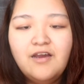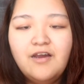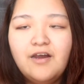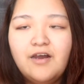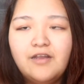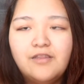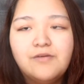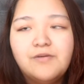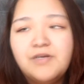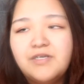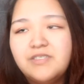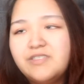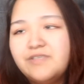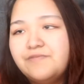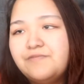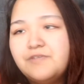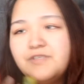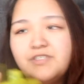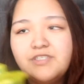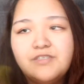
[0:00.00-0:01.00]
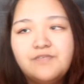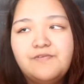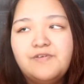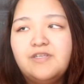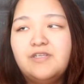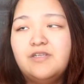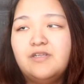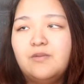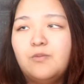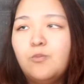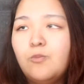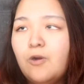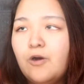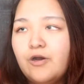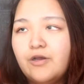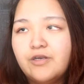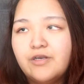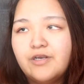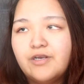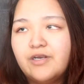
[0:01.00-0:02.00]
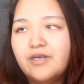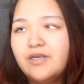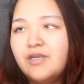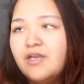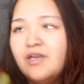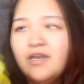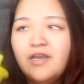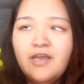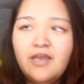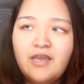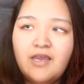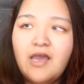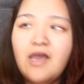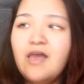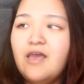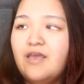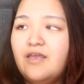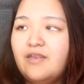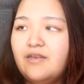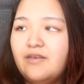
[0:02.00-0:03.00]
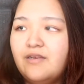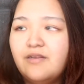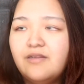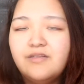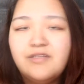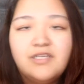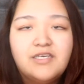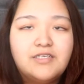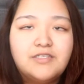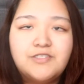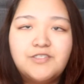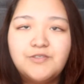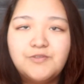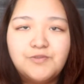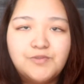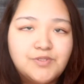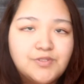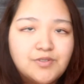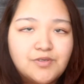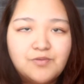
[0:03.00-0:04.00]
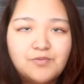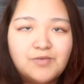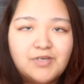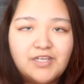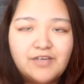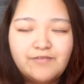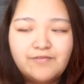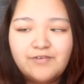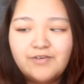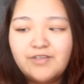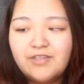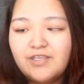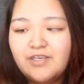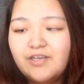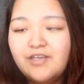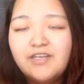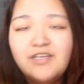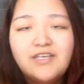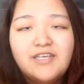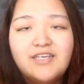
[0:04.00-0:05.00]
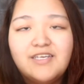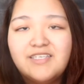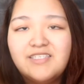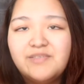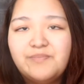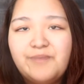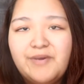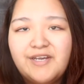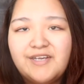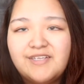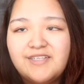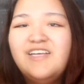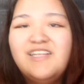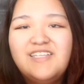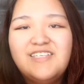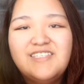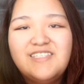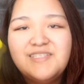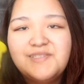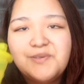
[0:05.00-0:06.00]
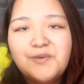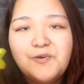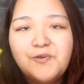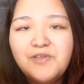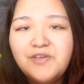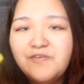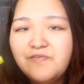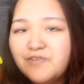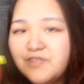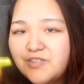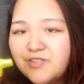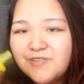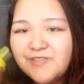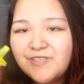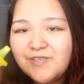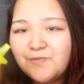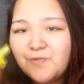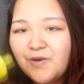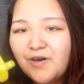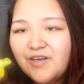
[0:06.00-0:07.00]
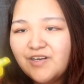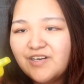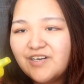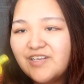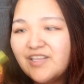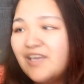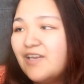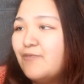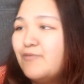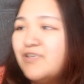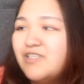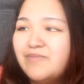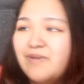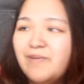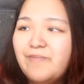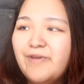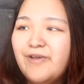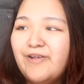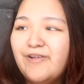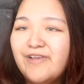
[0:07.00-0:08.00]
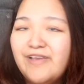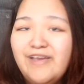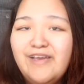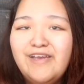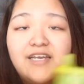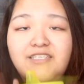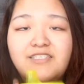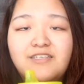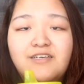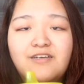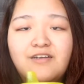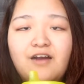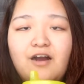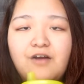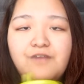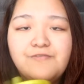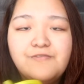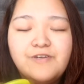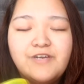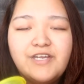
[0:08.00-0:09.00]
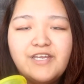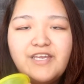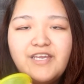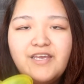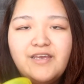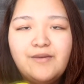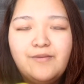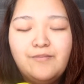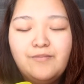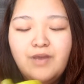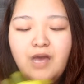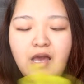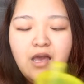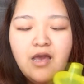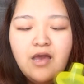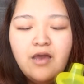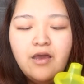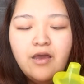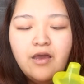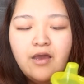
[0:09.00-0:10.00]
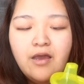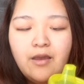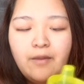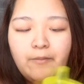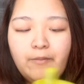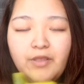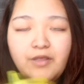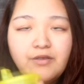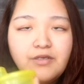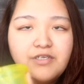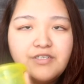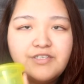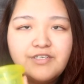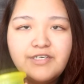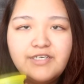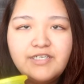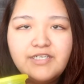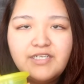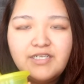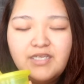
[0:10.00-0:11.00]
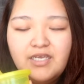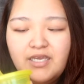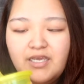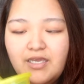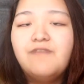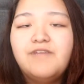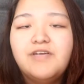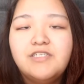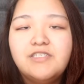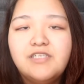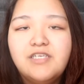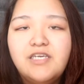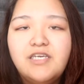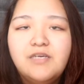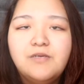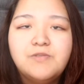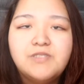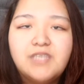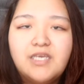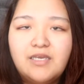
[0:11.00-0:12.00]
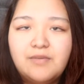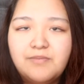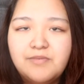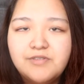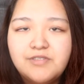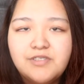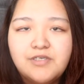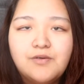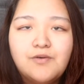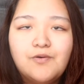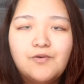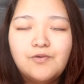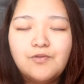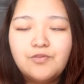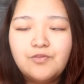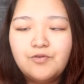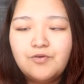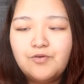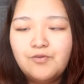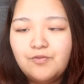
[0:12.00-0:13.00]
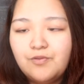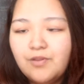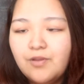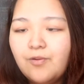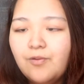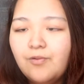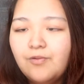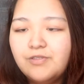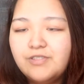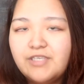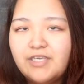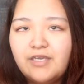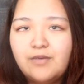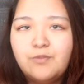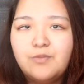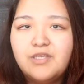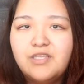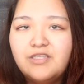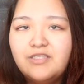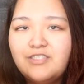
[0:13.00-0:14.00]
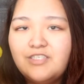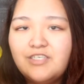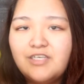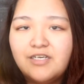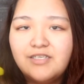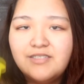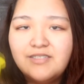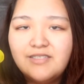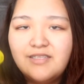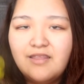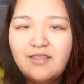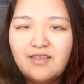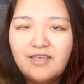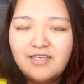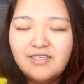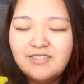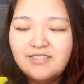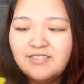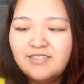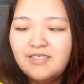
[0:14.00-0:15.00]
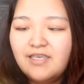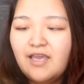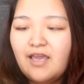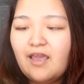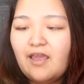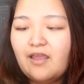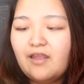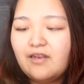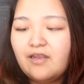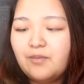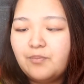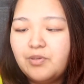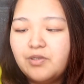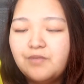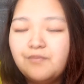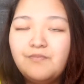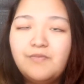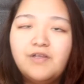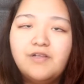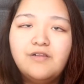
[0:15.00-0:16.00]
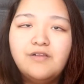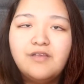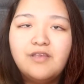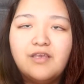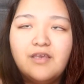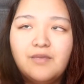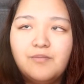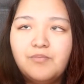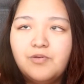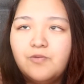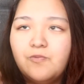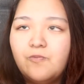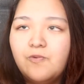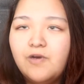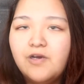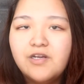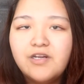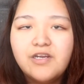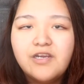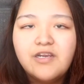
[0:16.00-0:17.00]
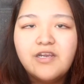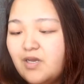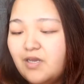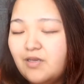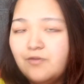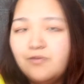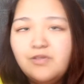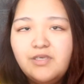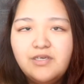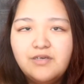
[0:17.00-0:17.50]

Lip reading: Otherwise, if you're just feeding them water and like juice or whatever, they're gonna expect this is only for juice and water. Like, where's my milk? started offering him milk during the day. Eventually he was able to go through the whole day with just this, and I put milk, I put water. I only